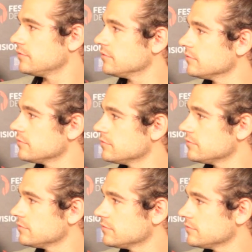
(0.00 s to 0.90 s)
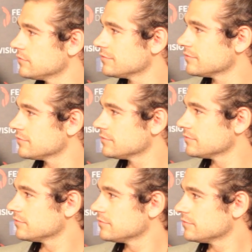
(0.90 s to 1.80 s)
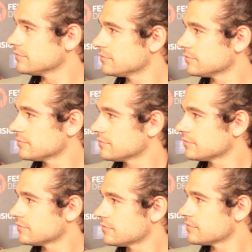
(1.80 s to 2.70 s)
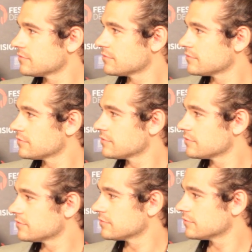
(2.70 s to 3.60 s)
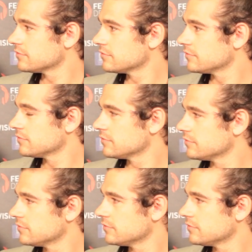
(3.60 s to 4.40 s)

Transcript: No words are spoken by the person on screen.